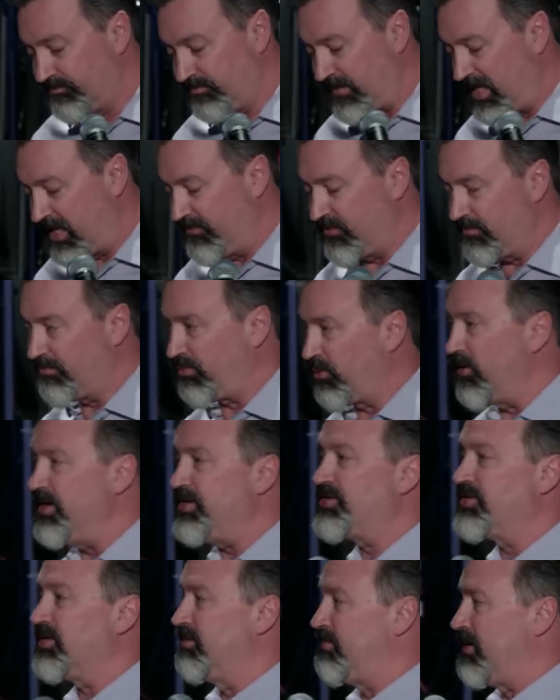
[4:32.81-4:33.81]
even
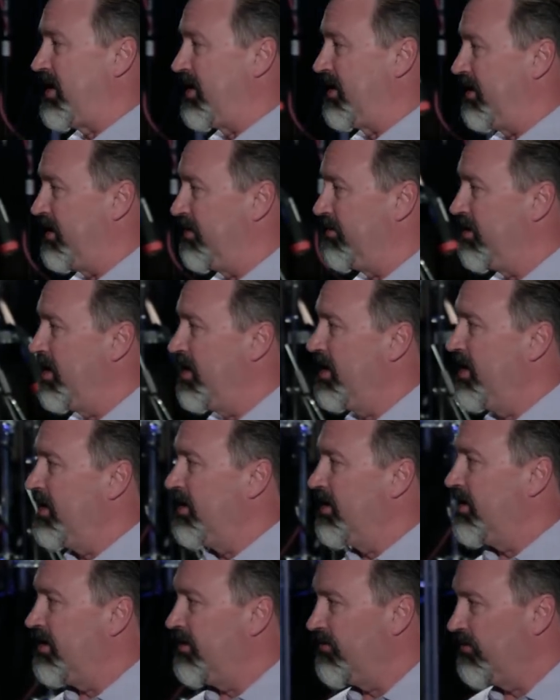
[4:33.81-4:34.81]
preaching about it
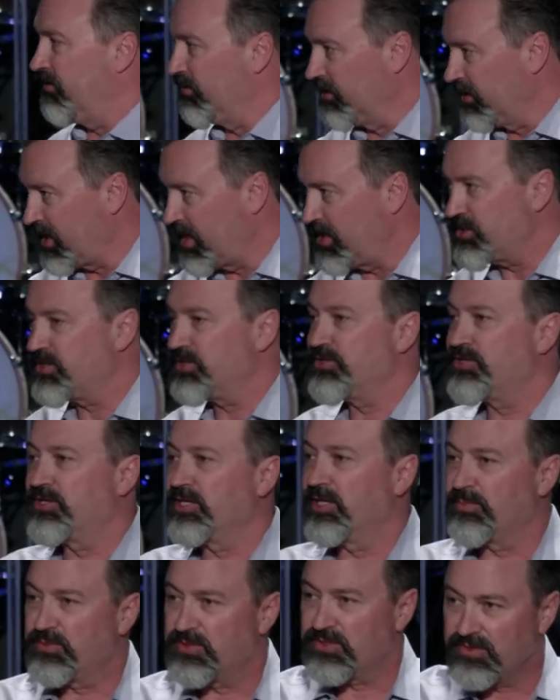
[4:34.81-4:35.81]

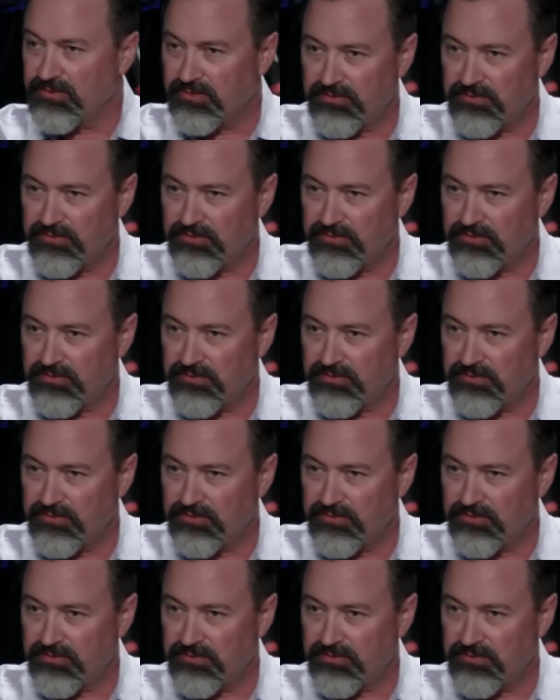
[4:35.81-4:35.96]
relationships,